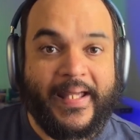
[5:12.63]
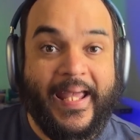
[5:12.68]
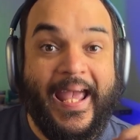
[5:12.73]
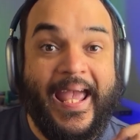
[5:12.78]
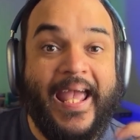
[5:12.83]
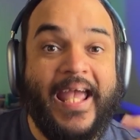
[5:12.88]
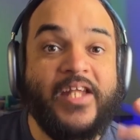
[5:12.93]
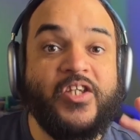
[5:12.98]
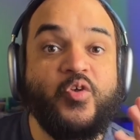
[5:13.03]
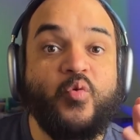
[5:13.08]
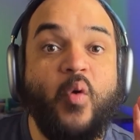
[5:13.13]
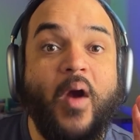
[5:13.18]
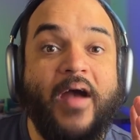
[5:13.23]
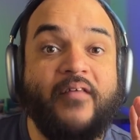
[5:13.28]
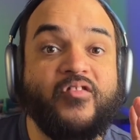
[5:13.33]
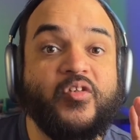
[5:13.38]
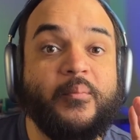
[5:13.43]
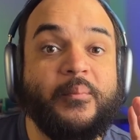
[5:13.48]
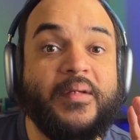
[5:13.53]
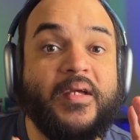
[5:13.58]
and you have
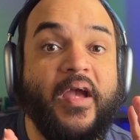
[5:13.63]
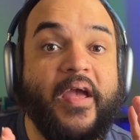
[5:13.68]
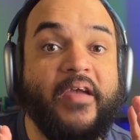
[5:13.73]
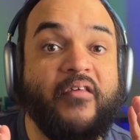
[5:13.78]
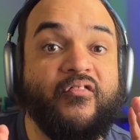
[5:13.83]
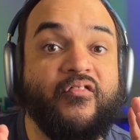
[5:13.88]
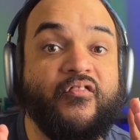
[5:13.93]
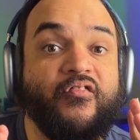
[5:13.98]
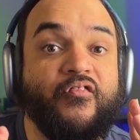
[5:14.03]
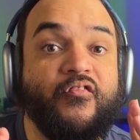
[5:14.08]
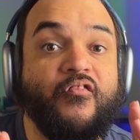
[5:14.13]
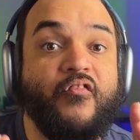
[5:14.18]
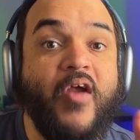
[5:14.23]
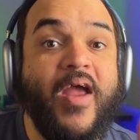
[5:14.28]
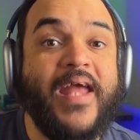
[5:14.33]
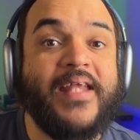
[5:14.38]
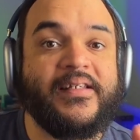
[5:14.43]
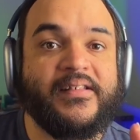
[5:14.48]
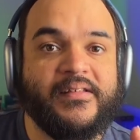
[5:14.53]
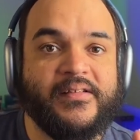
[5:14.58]
to be a
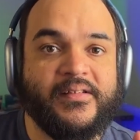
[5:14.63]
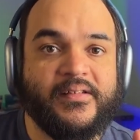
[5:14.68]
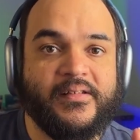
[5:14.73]
friend